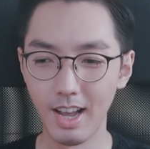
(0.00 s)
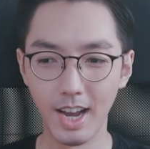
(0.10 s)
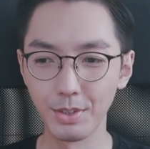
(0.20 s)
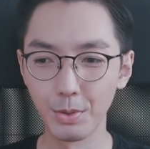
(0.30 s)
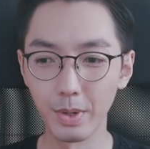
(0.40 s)

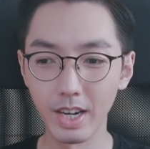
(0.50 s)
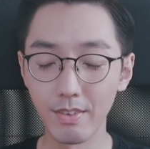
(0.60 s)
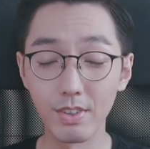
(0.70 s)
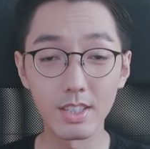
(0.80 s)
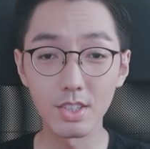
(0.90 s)
I don't know what
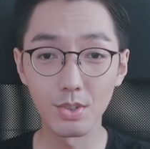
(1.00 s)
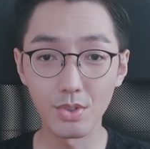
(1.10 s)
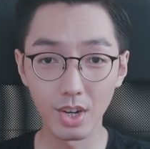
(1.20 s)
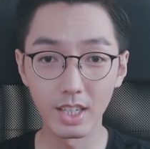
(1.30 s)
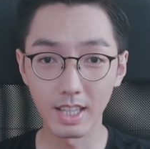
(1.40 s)
evidence she
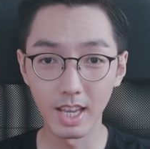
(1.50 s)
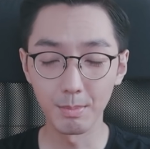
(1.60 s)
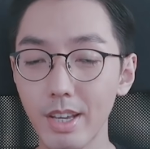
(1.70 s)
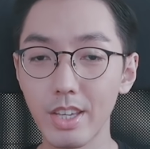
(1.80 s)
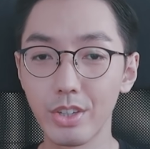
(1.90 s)
was trying to
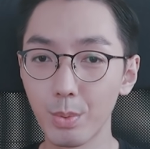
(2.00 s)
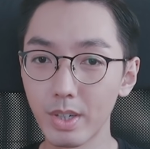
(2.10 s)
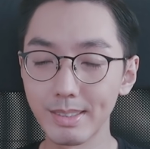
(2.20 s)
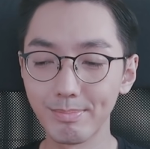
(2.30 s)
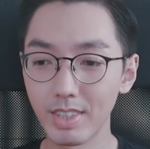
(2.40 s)
get, but hey, you know
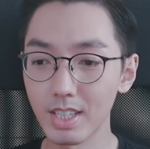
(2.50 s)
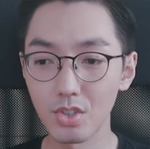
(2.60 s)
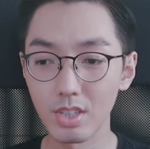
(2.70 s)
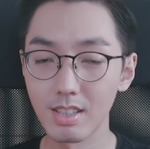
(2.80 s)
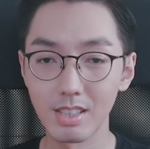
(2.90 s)
what?
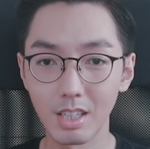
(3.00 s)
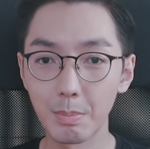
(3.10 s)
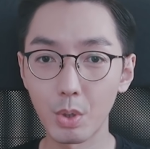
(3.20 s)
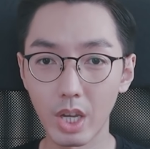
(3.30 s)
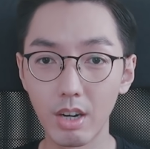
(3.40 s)
That's just a
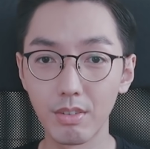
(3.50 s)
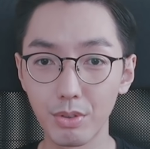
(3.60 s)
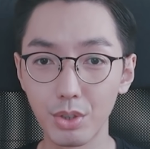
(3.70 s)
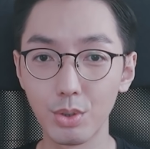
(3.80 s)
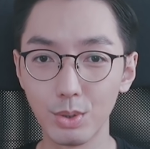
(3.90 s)
Singapore Karen
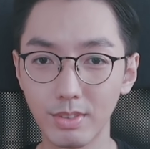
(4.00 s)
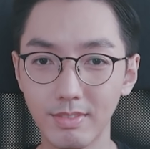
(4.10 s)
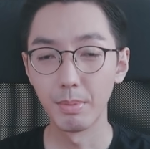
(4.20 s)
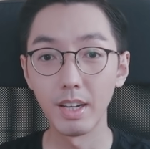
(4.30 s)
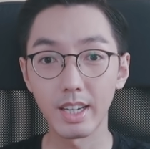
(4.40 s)
for you.
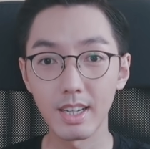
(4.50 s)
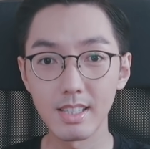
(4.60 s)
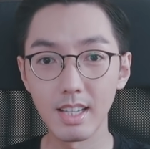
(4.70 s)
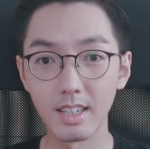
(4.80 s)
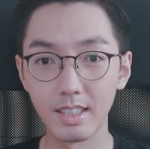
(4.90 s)
But like I
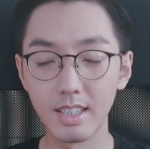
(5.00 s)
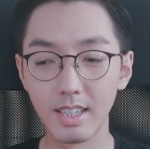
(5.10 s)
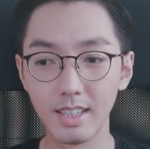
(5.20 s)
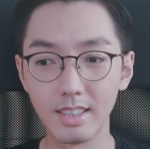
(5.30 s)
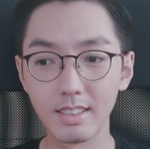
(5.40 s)
said
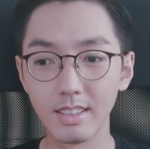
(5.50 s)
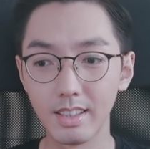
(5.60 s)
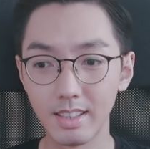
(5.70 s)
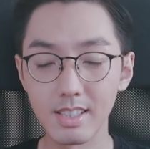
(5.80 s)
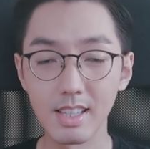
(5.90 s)
earlier,
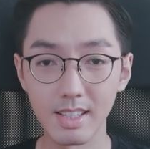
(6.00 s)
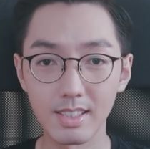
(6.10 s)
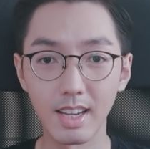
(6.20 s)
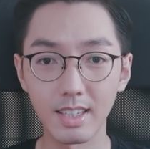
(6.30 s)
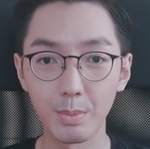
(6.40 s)
this is
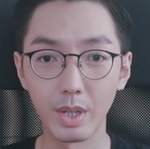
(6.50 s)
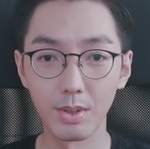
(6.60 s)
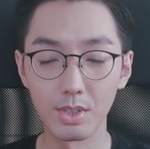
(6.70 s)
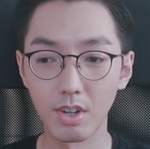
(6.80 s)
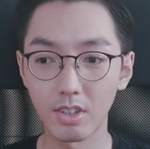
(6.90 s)
exactly what
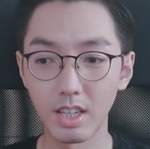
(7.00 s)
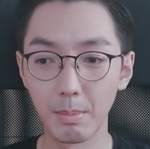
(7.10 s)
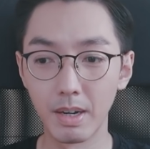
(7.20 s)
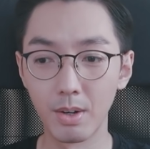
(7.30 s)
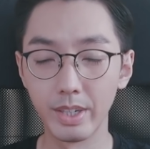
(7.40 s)
I was talking
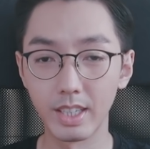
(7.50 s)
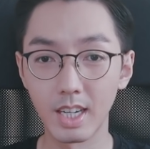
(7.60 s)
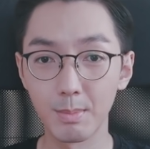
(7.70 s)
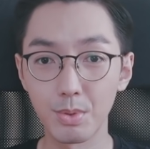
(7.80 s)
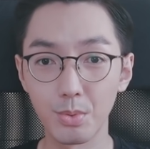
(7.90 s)
about when it
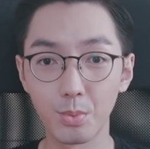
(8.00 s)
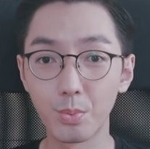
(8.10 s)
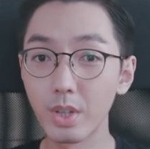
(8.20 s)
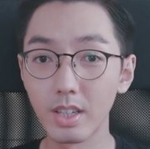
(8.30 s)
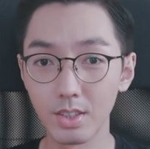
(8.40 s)
comes to
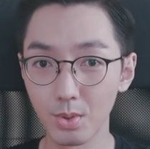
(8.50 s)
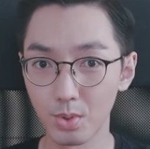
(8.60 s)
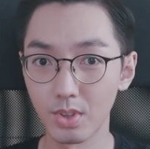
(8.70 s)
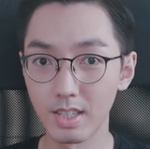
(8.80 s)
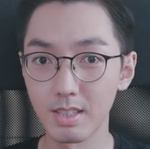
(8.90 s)
weird,
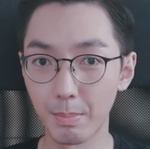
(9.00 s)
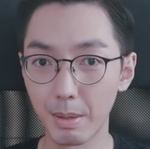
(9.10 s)
unusual things in